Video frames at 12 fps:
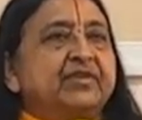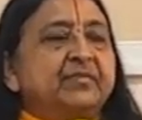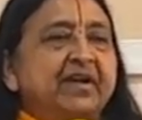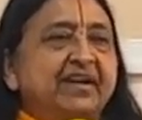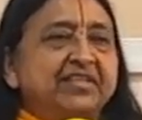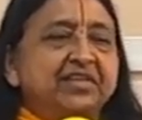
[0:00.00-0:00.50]

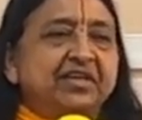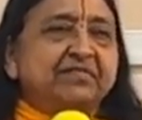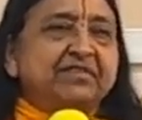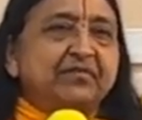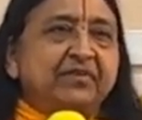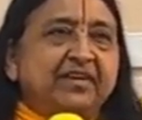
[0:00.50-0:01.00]
Sri
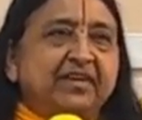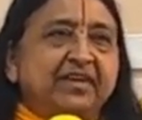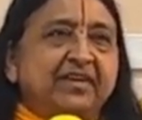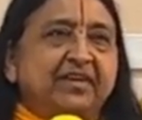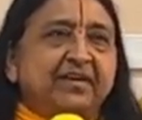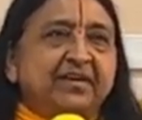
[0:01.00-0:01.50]
Maharaji gives a
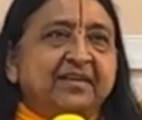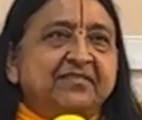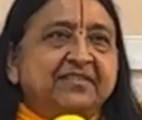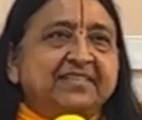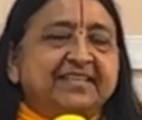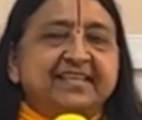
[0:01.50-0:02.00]
very
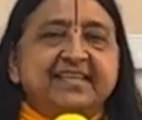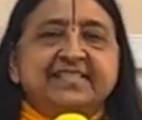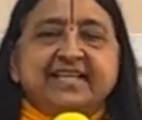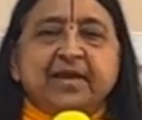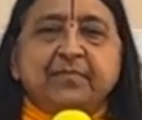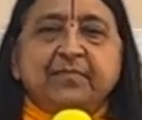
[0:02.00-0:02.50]
interesting
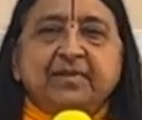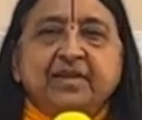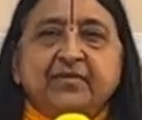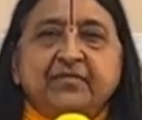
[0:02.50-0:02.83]
example,